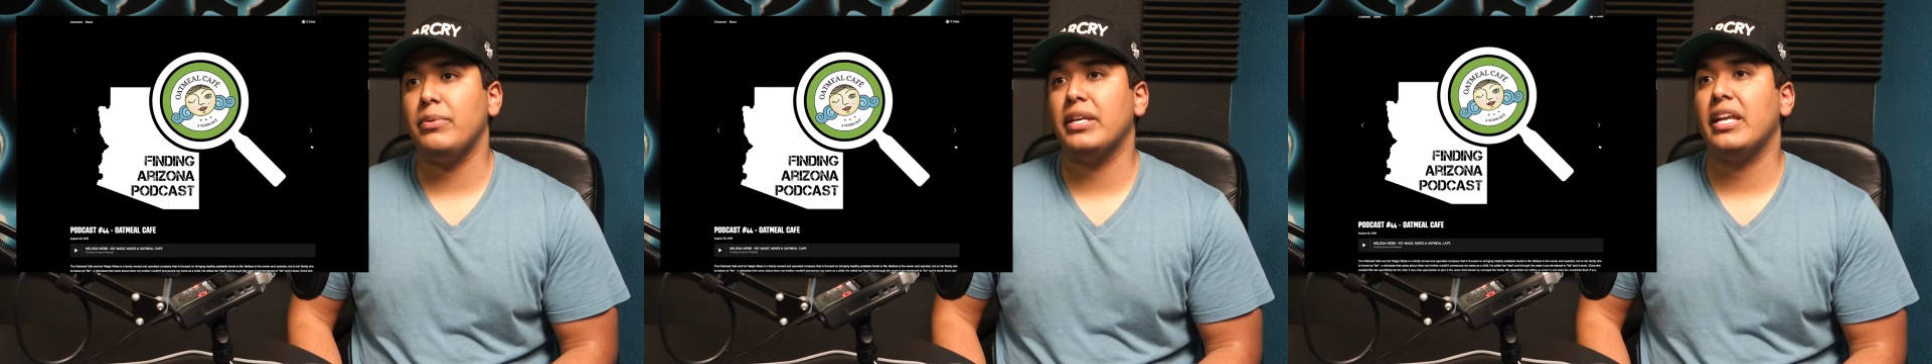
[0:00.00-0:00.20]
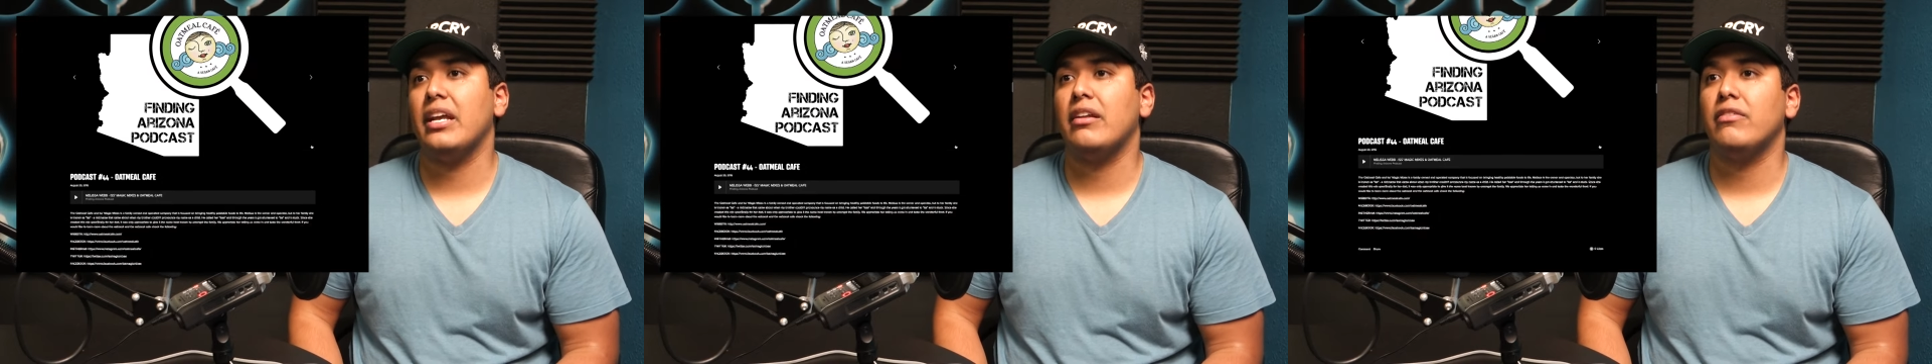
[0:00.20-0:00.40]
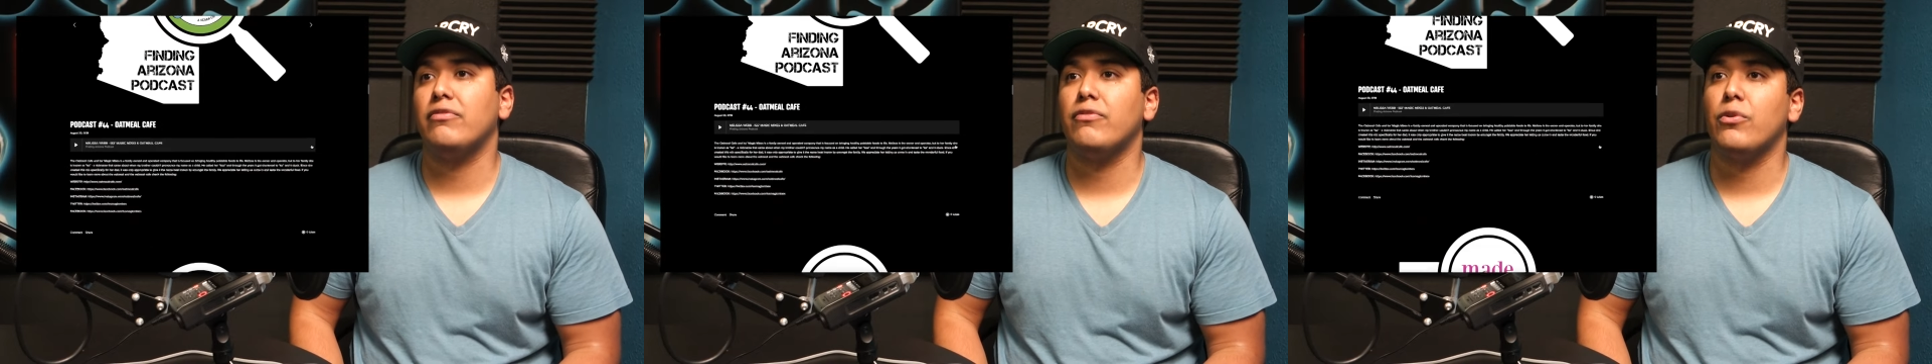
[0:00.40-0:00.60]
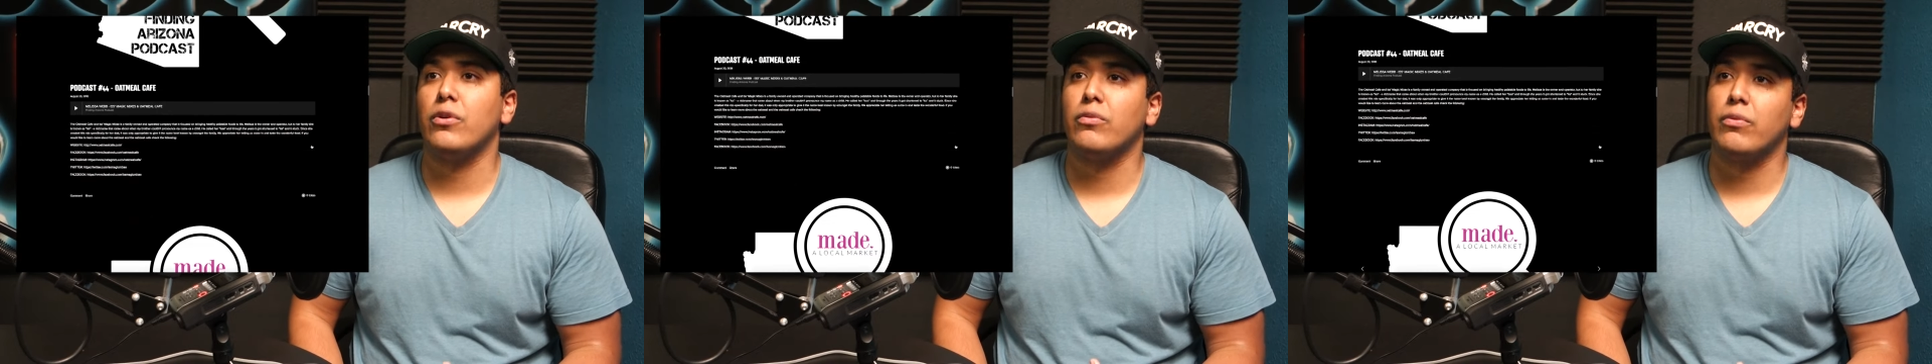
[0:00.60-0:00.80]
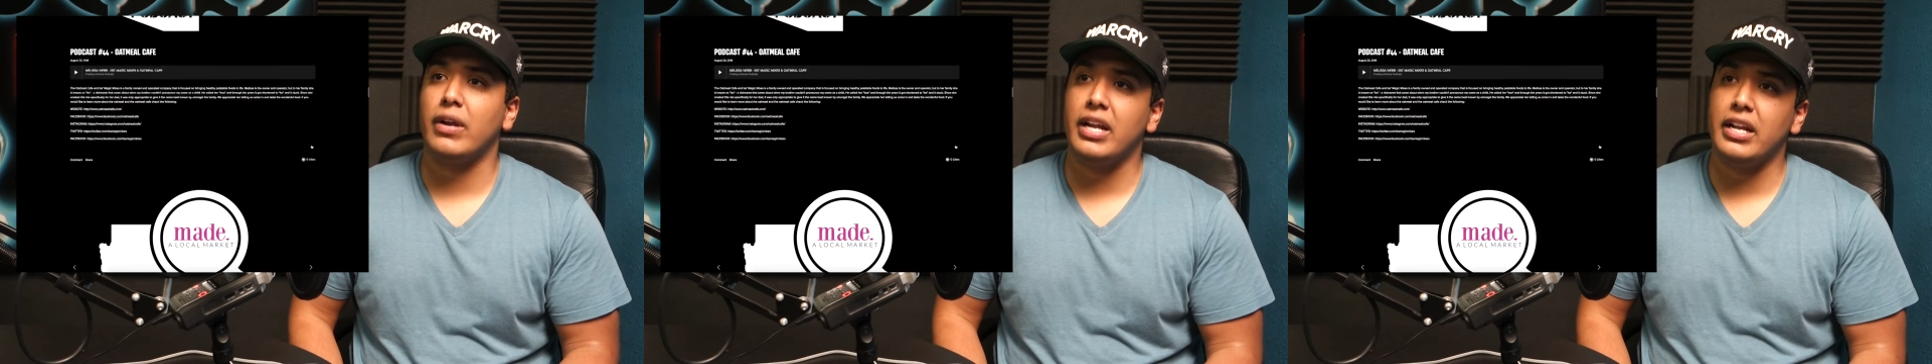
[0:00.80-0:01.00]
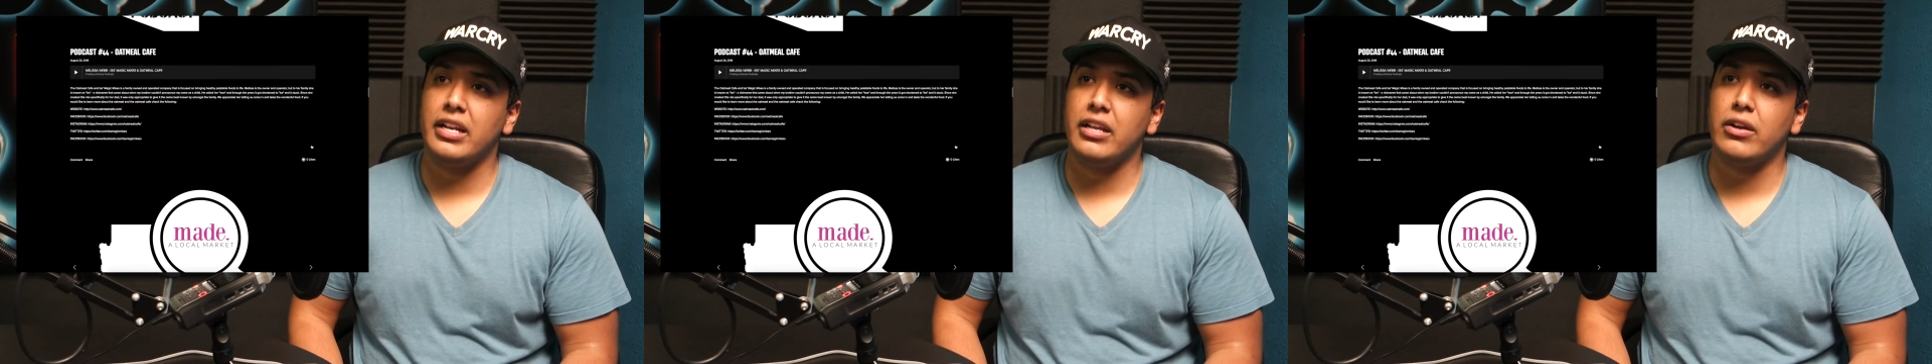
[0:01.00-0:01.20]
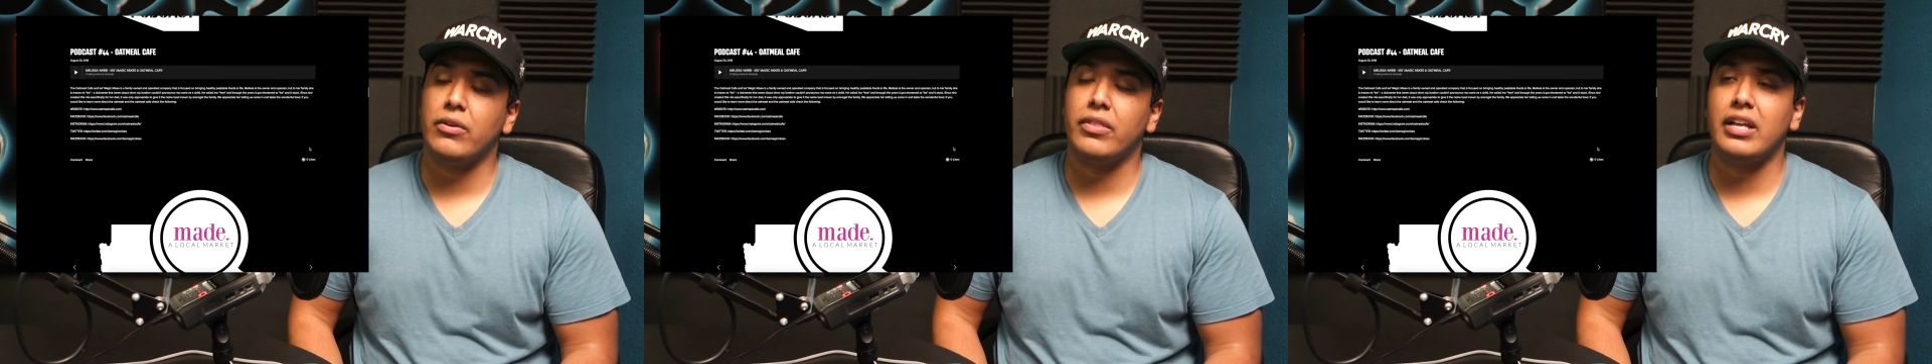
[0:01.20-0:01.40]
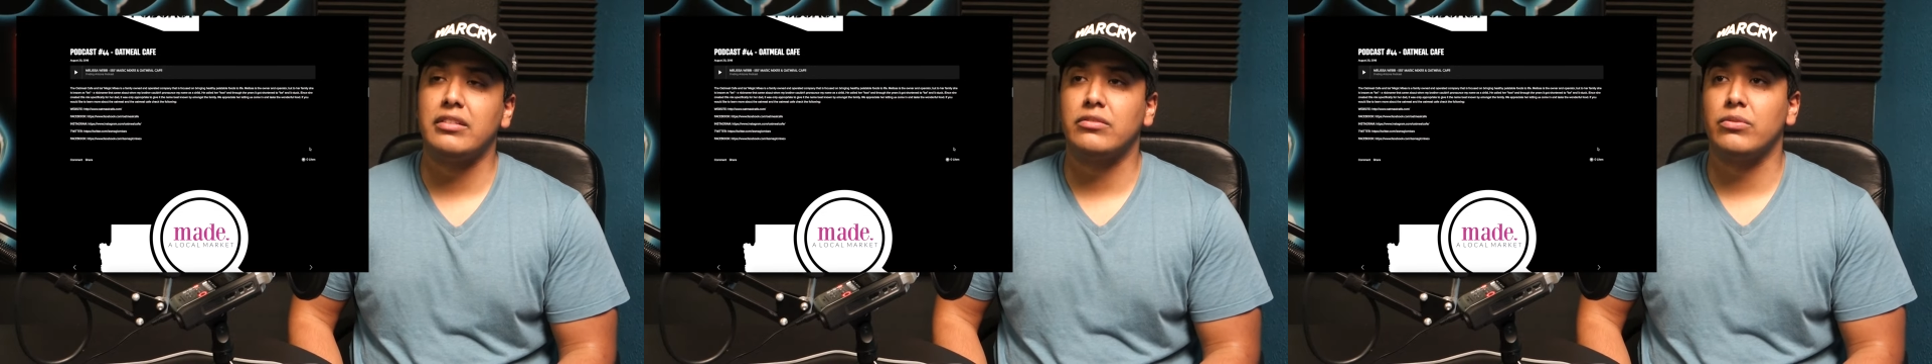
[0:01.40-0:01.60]
we can't afford
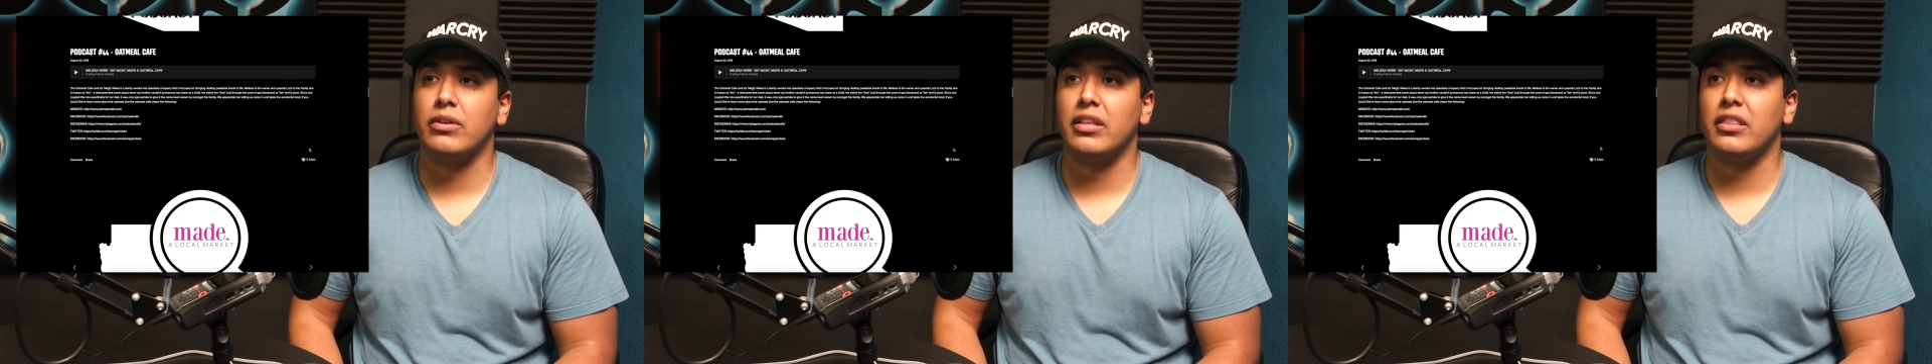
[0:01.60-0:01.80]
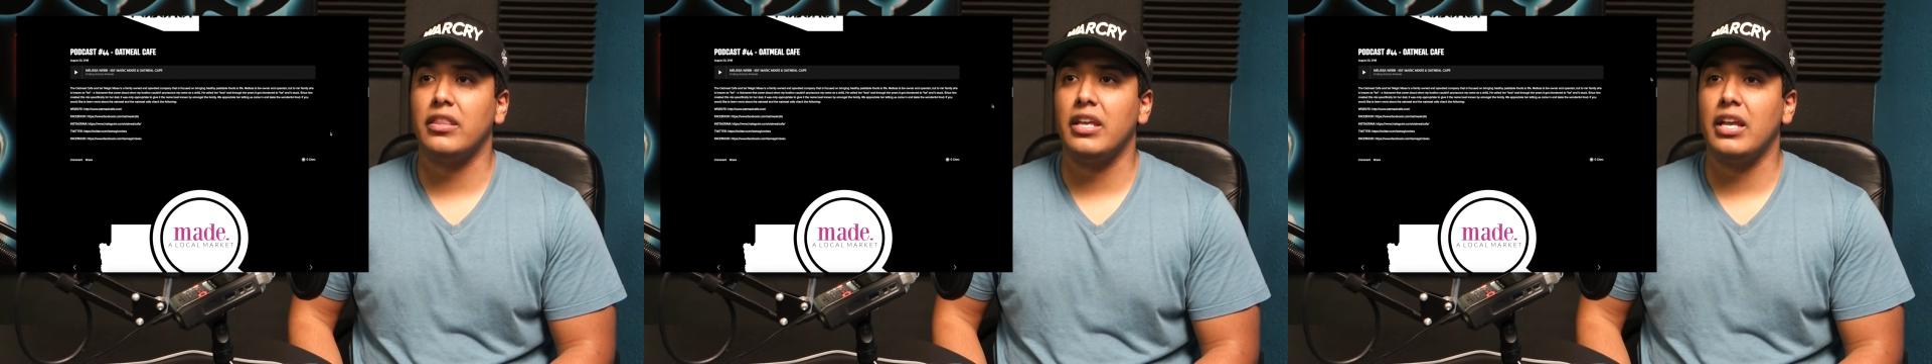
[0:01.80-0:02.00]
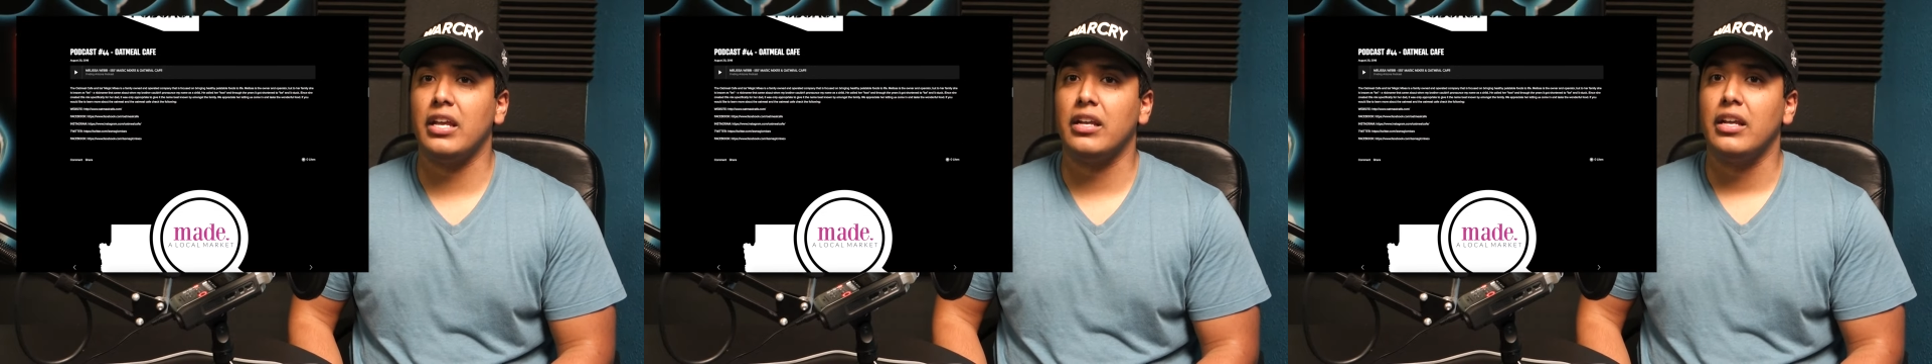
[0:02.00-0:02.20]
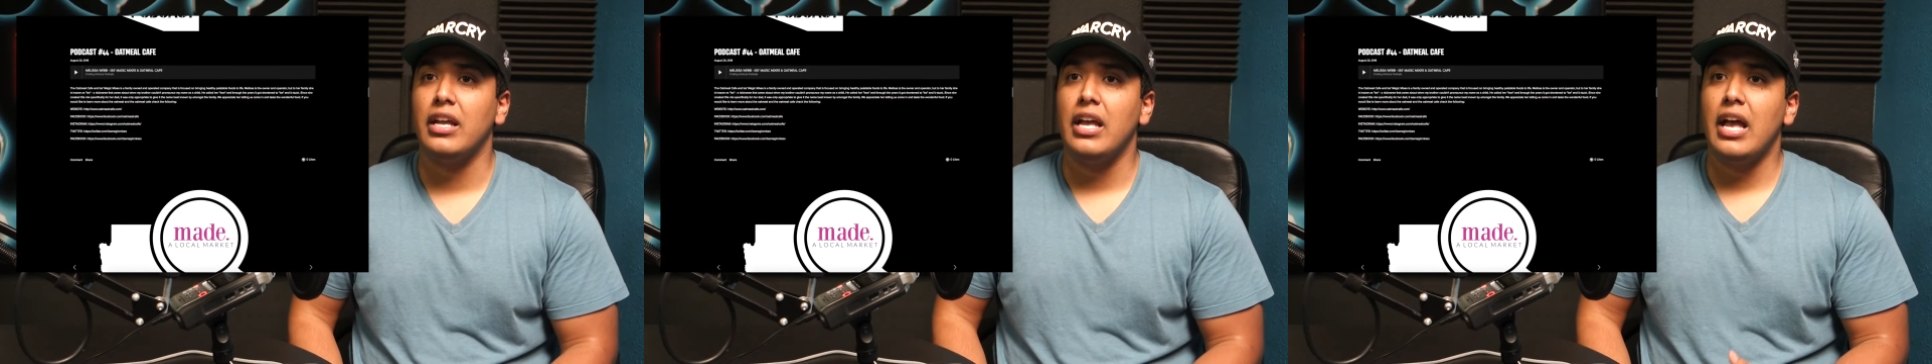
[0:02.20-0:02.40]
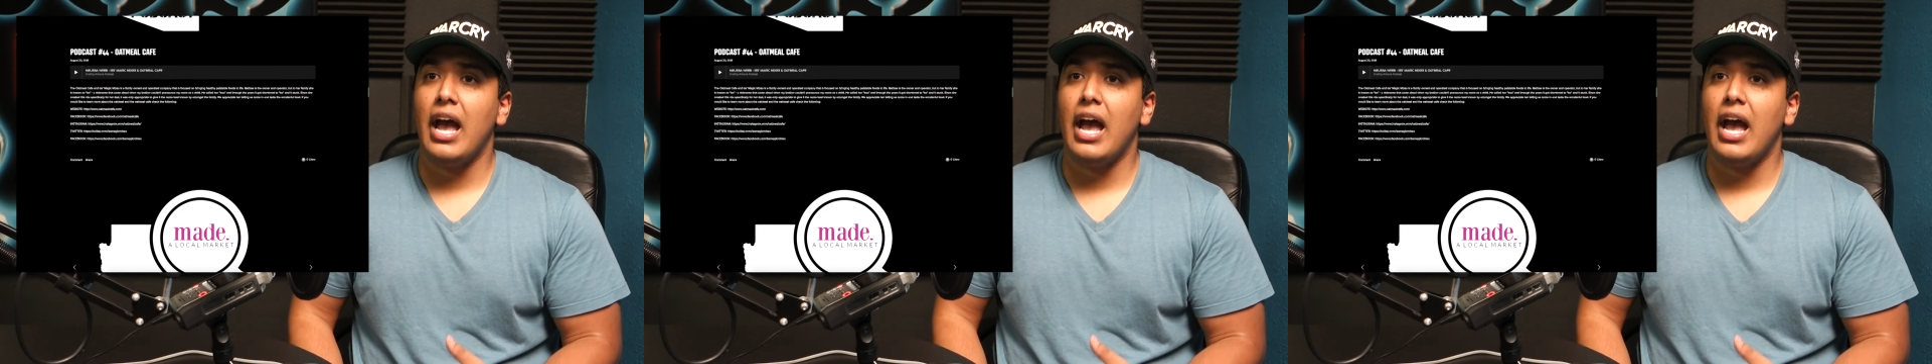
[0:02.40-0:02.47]
radio, that sort of thing.